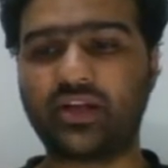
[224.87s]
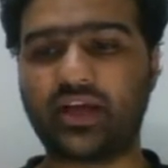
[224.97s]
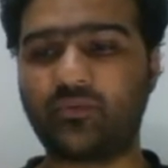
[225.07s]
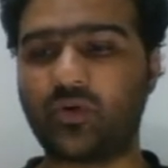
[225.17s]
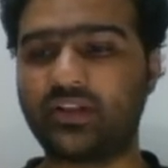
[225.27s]
and
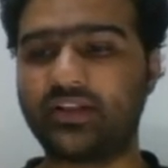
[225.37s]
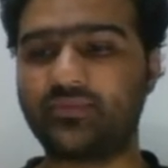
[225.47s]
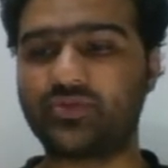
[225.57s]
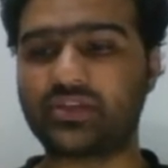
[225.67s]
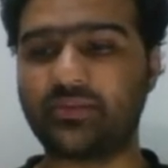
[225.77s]
I want
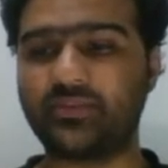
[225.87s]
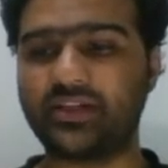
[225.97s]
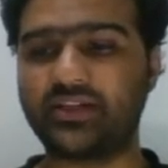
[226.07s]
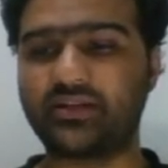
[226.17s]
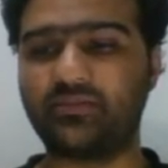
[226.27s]
them to
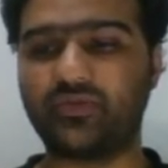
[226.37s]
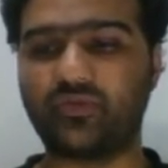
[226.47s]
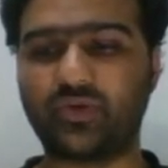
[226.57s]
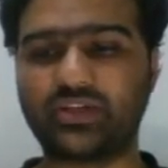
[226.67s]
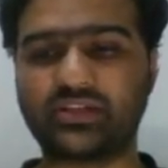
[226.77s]
submit it
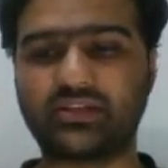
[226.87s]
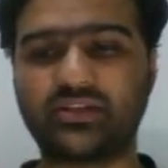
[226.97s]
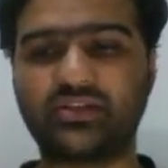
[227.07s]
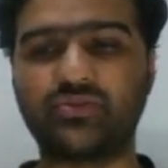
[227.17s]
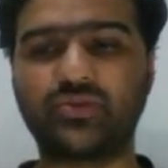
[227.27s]
before a
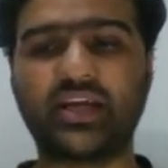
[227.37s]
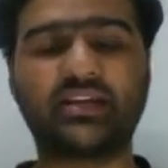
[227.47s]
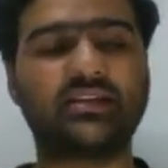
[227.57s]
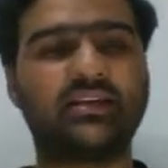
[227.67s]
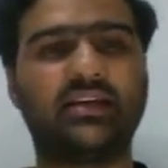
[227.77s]
certain due
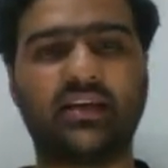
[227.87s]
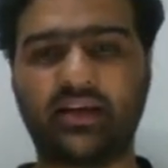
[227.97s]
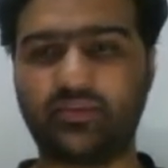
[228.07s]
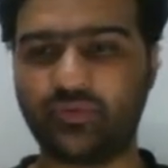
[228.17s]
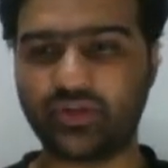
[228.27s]
date,
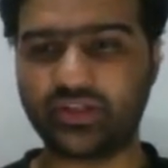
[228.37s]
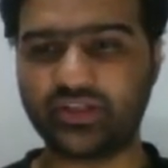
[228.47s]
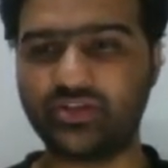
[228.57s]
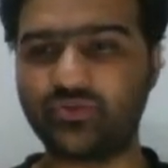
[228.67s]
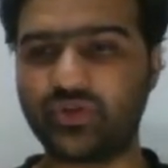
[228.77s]
put in
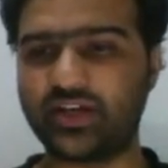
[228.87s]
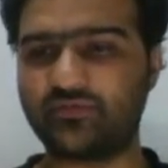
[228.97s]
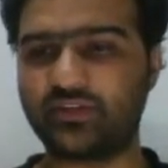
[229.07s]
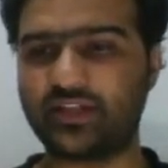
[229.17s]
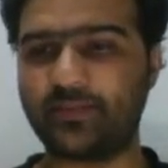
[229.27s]
the due
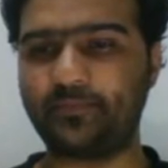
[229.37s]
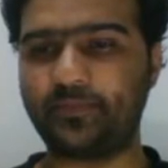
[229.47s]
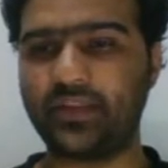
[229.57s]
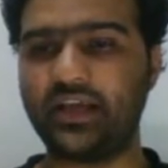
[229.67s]
date for them,